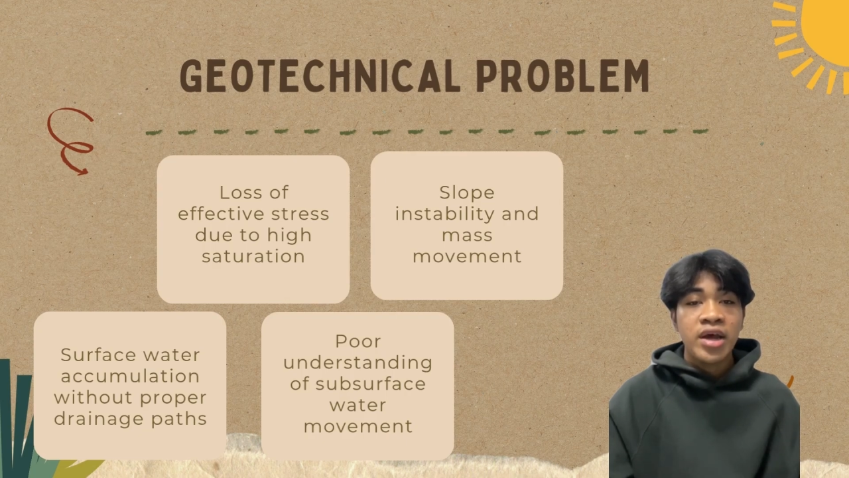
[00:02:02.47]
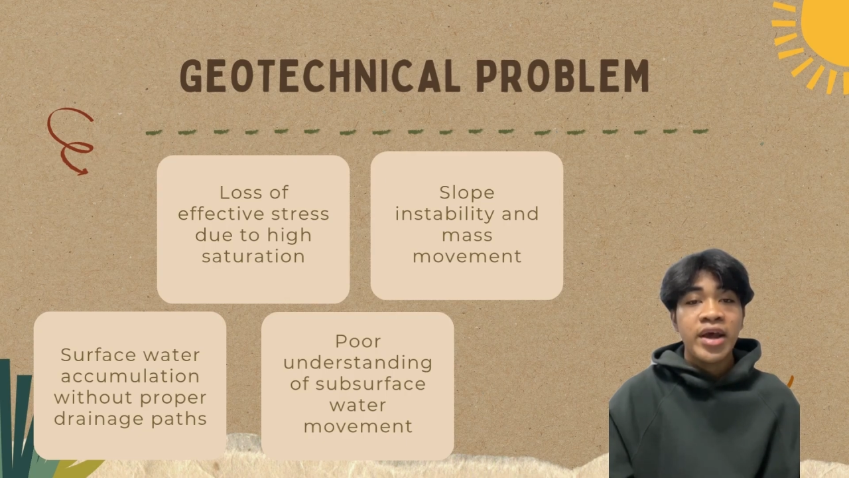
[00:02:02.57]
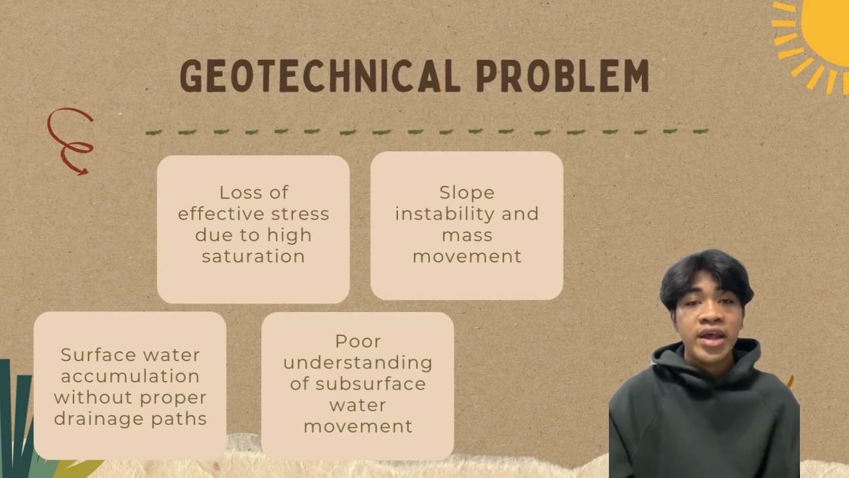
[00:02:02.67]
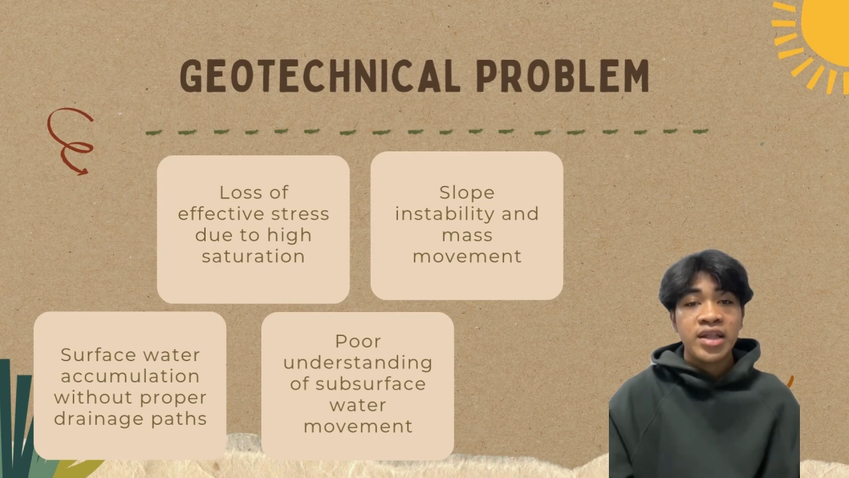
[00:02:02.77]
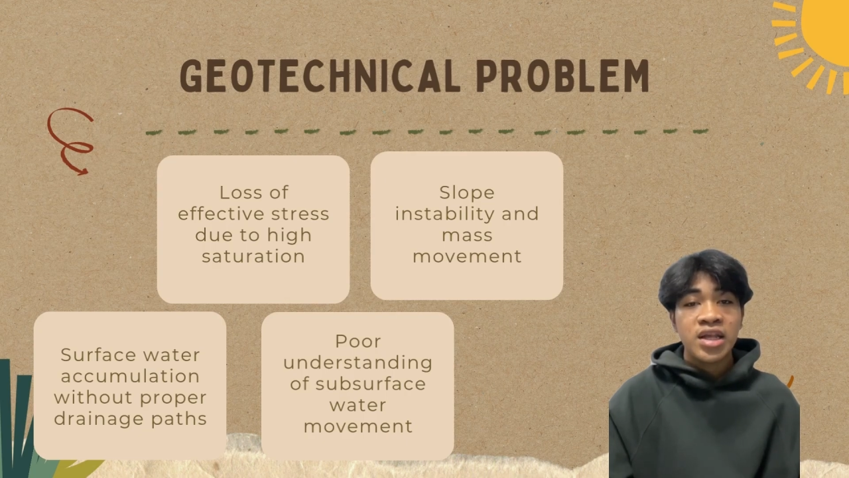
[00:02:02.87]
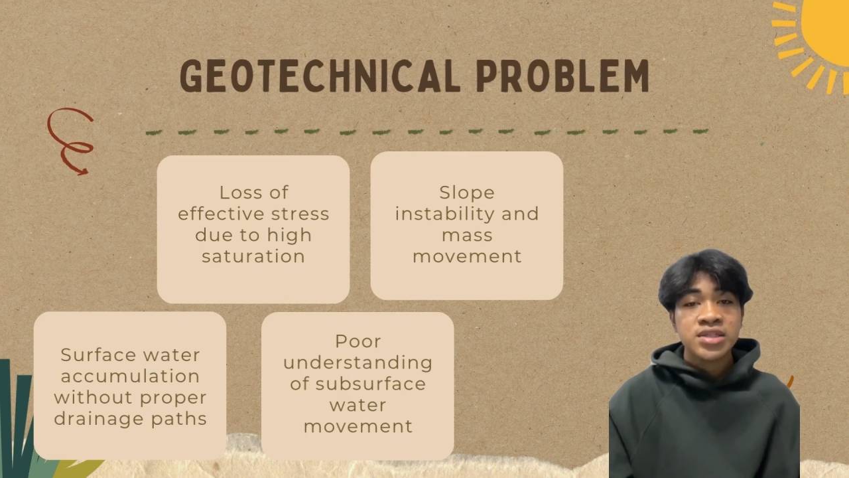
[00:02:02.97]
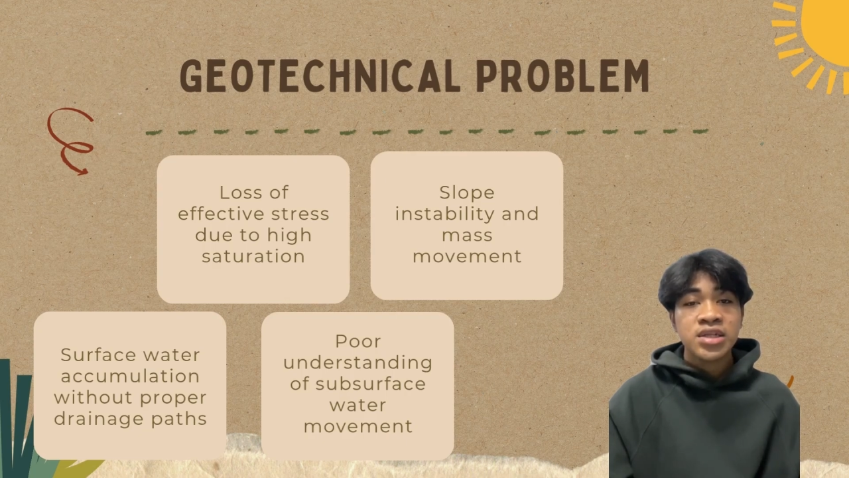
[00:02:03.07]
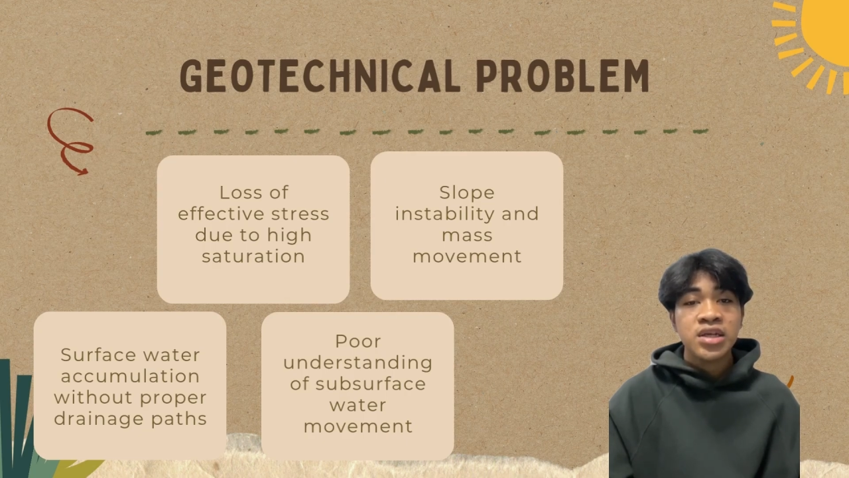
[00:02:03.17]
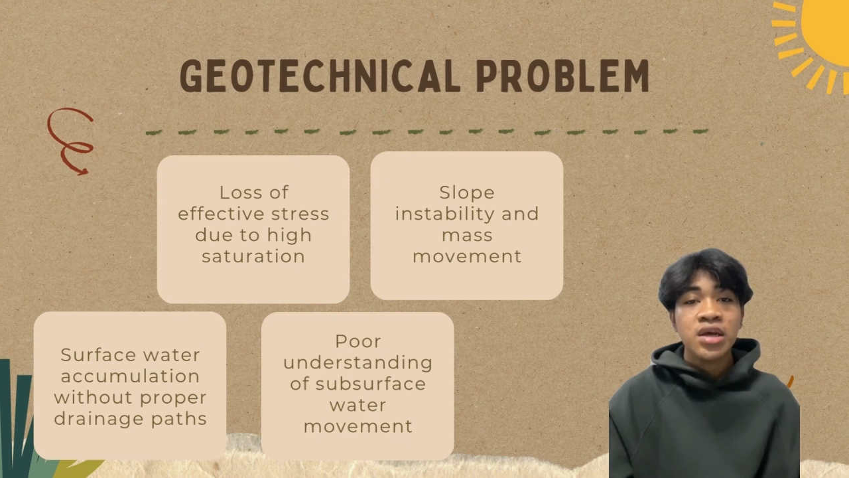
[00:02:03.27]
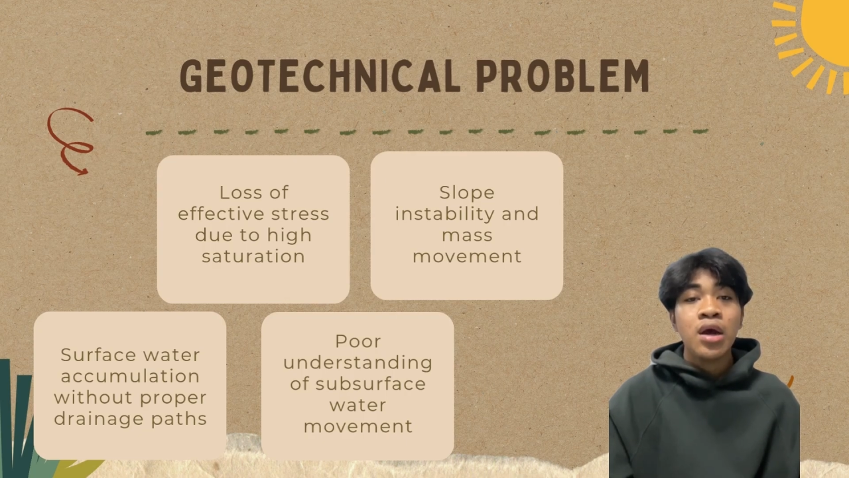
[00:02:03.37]
And
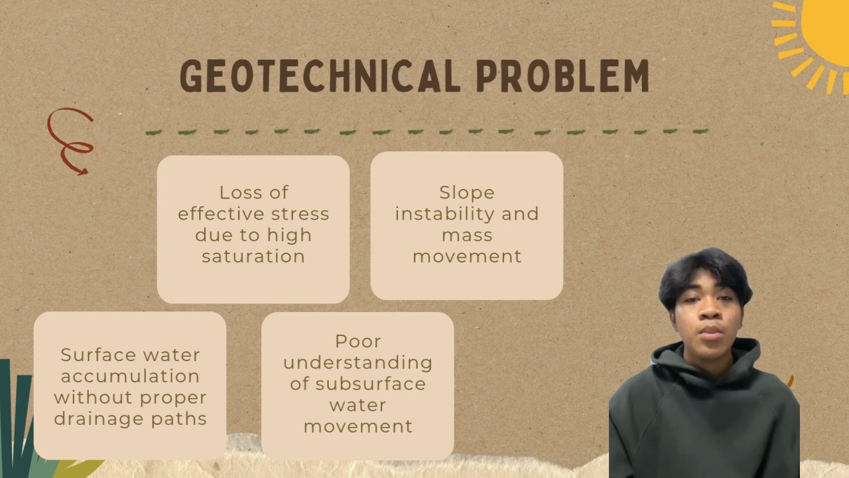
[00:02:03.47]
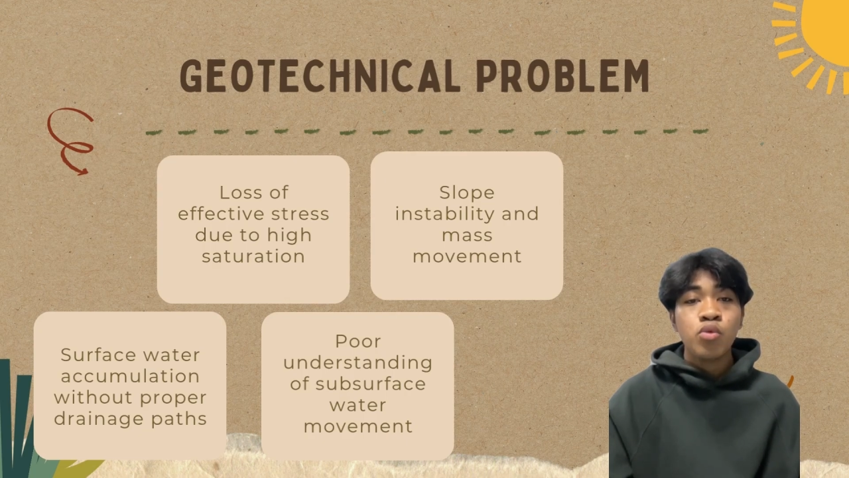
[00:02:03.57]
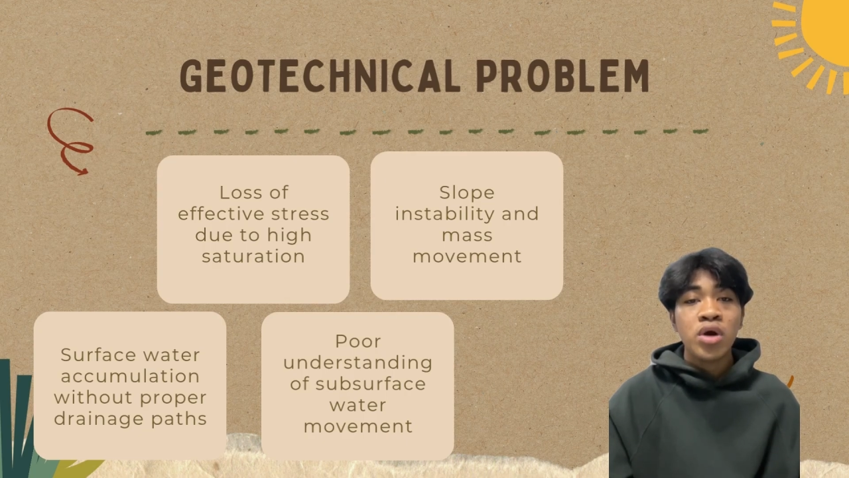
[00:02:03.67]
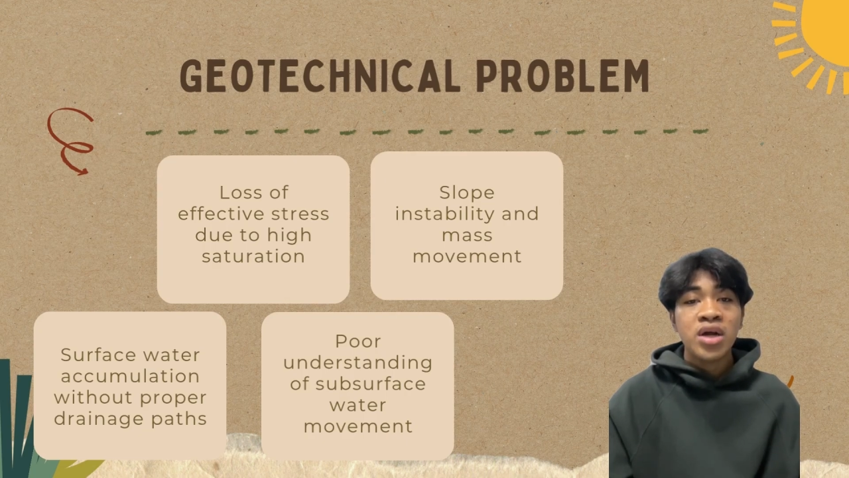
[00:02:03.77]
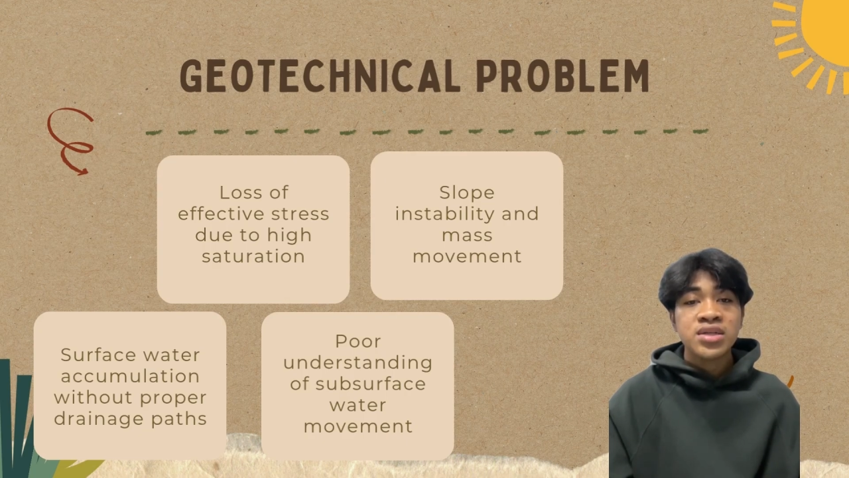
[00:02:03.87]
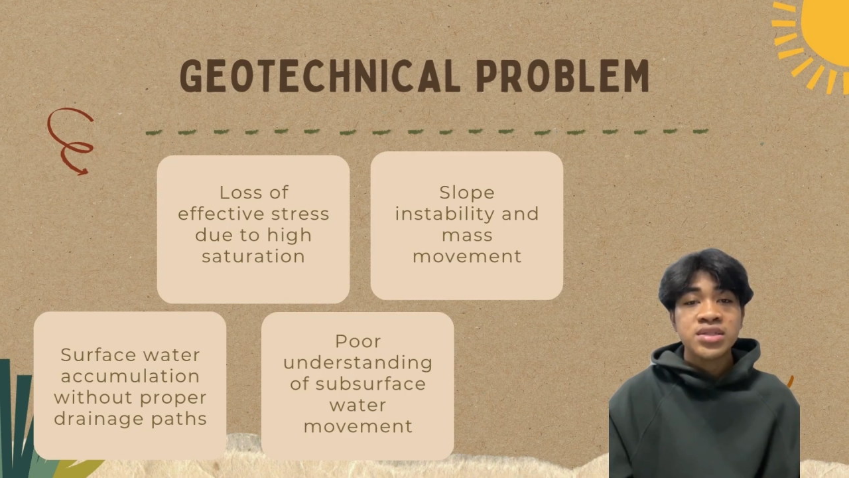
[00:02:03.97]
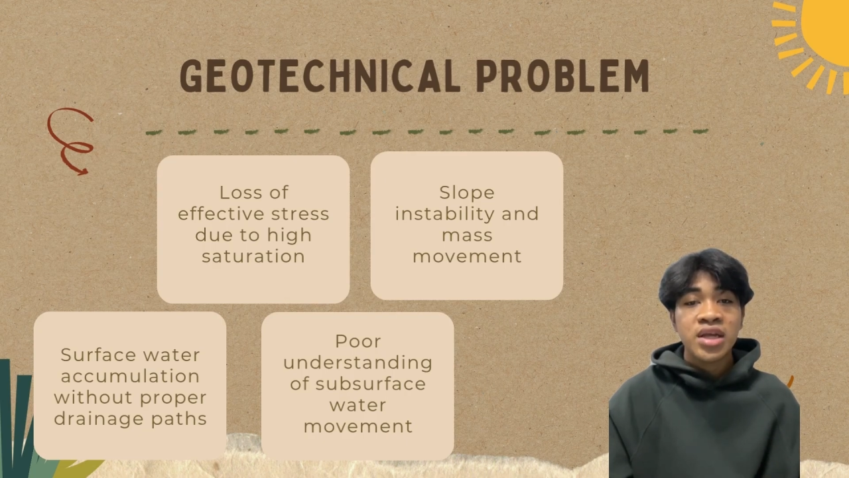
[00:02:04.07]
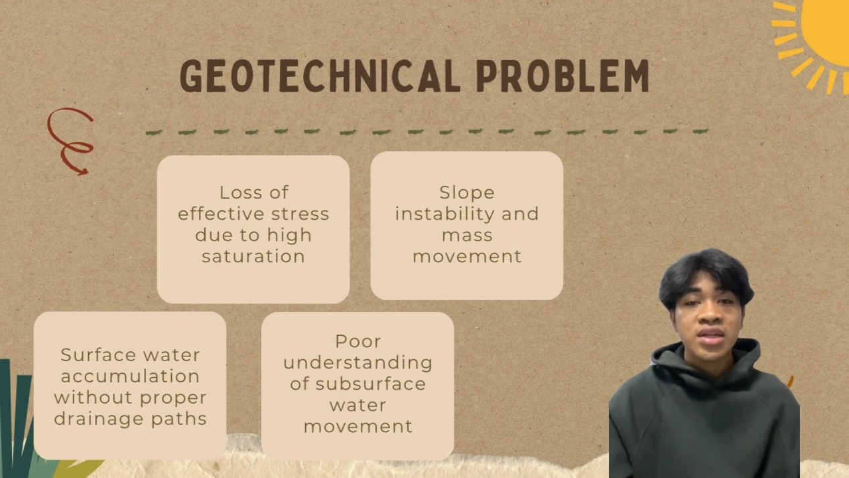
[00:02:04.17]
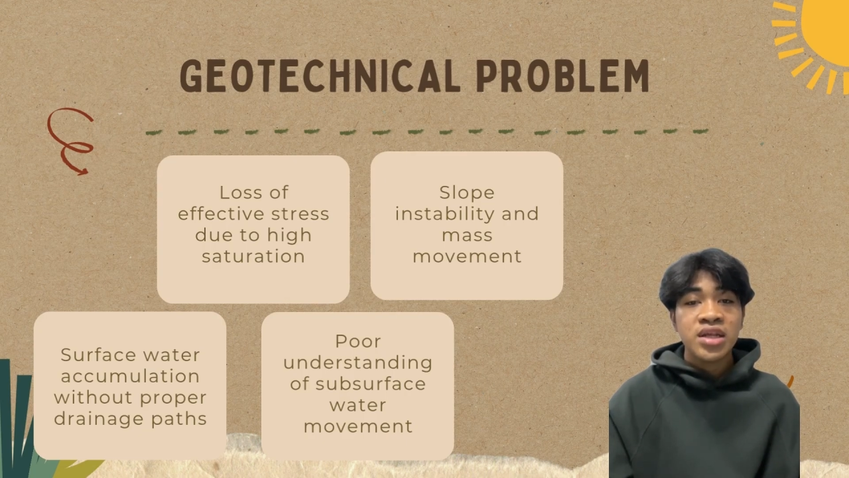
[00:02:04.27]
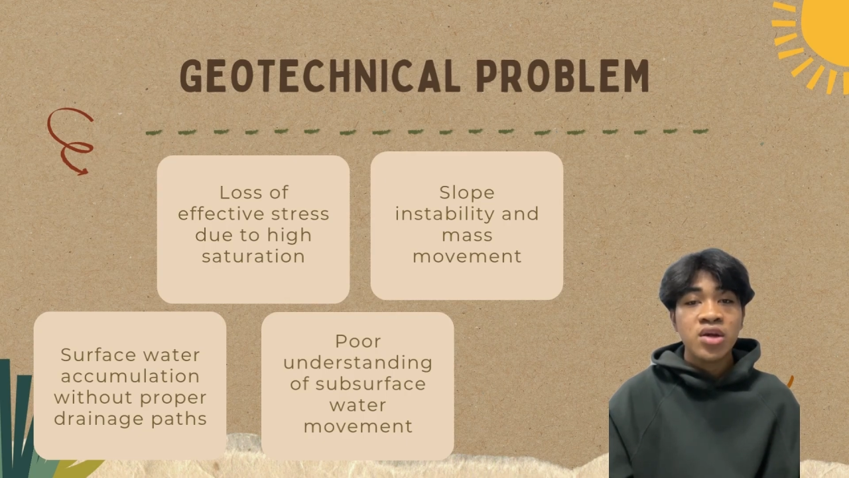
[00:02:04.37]
lastly, poor understanding